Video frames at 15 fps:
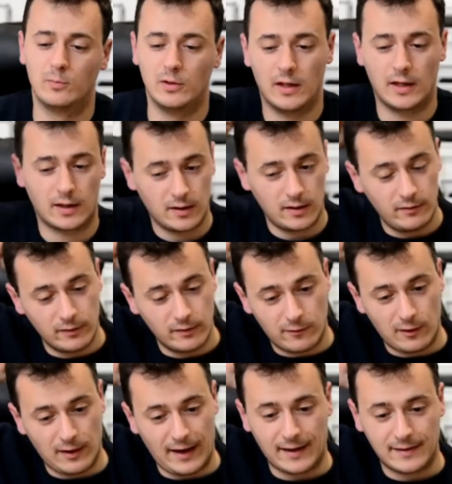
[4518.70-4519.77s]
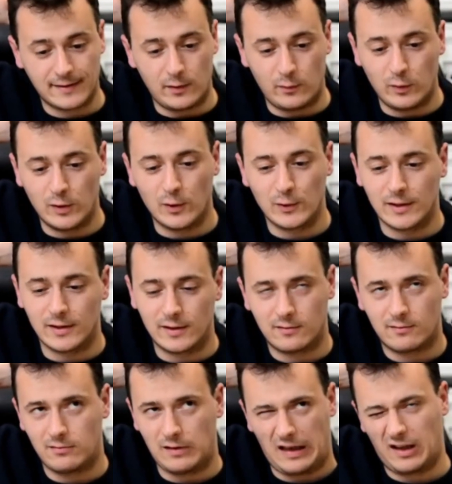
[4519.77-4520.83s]
be like even for lactate. You know that
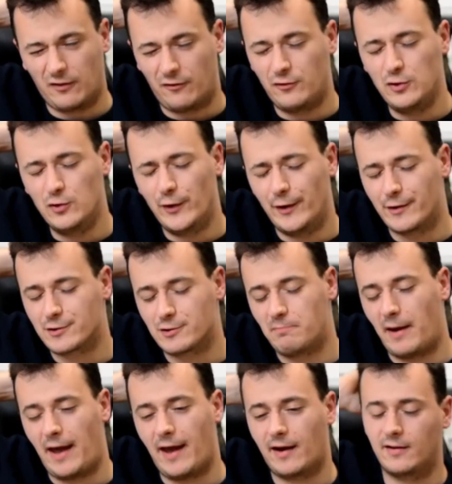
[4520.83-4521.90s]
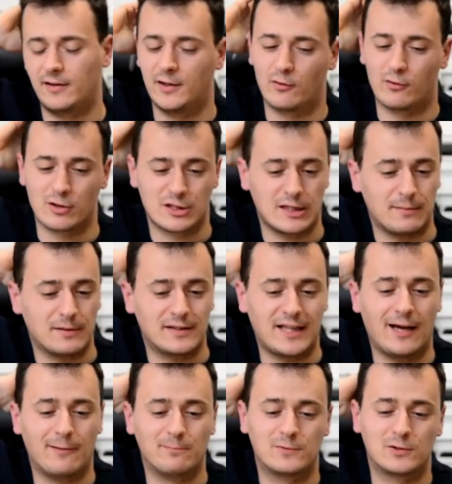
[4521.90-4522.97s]
like a few years back there were some
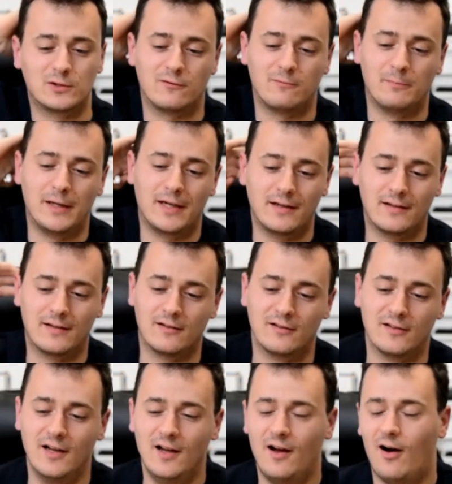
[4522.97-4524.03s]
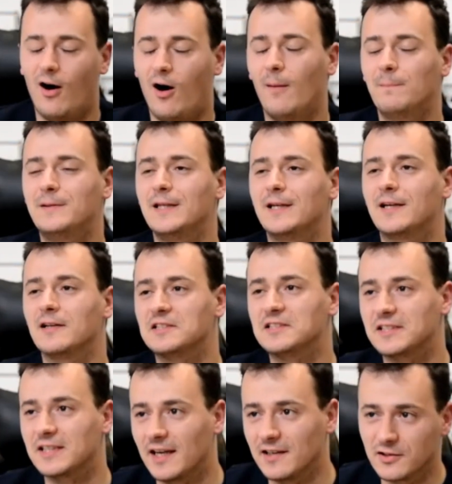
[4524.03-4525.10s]
attempts of making an optical
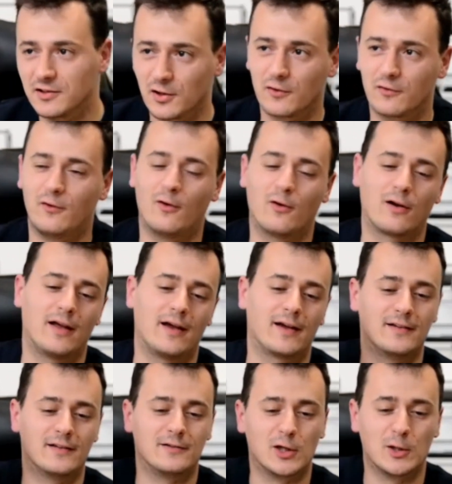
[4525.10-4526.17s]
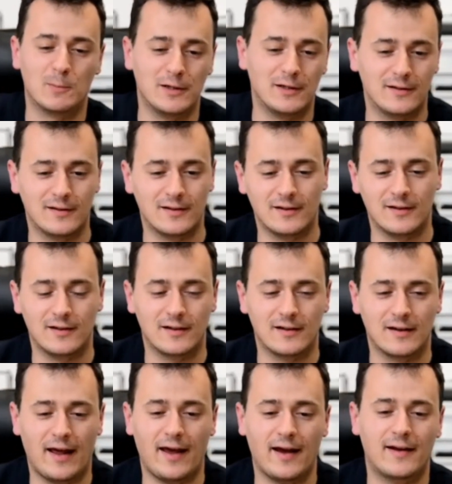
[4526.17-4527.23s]
sensor for like determining
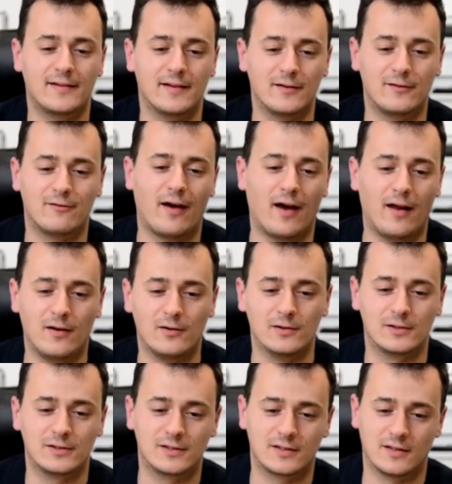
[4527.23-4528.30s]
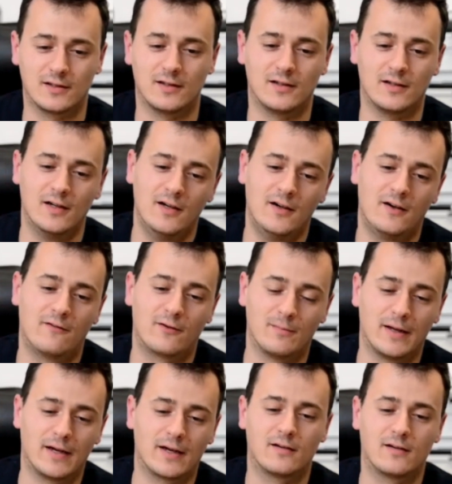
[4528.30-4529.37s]
lactate values uh,
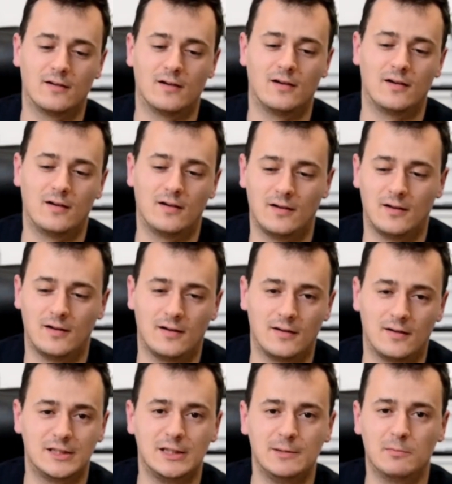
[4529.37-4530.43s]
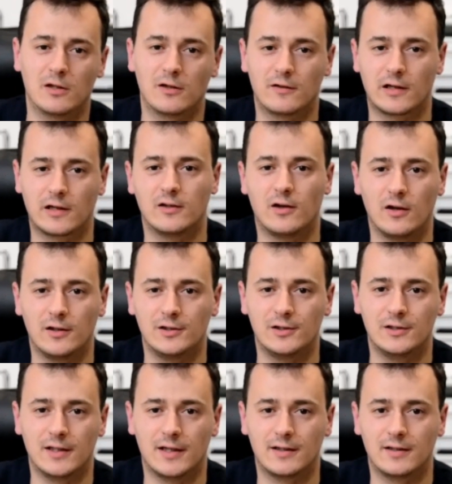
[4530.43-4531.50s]
from like uh, similar
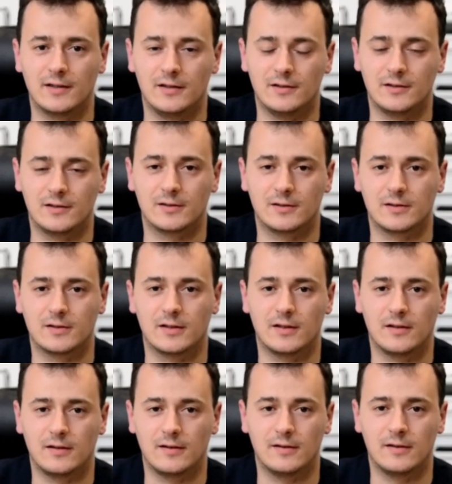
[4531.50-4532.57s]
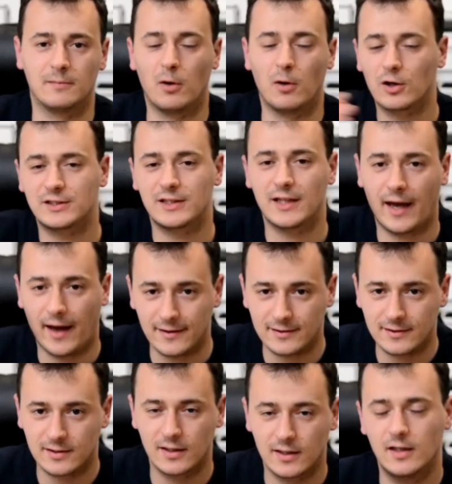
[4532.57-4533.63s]
technology that it's uh, the Moxy
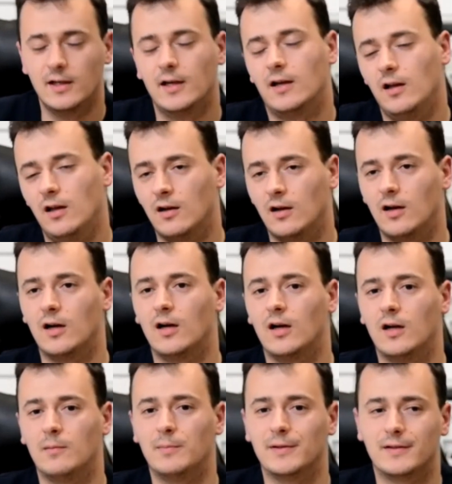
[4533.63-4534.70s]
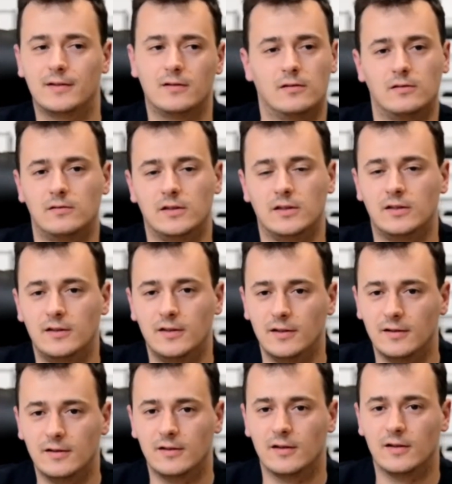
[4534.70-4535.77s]
has, uh, but it
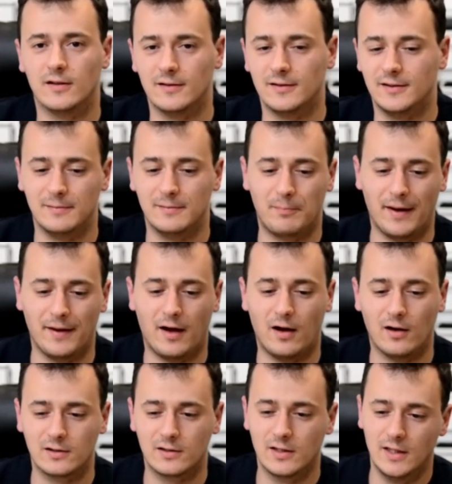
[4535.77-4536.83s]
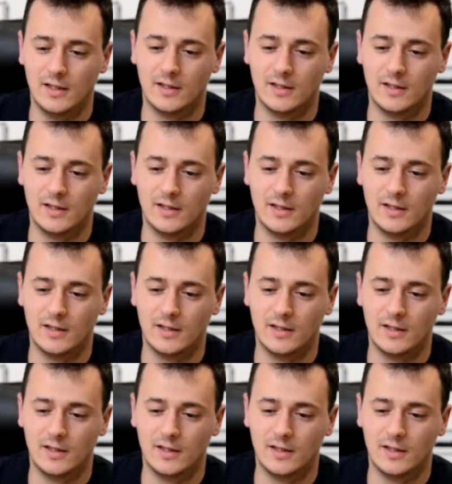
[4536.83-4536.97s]
didn't uh, didn't pan out.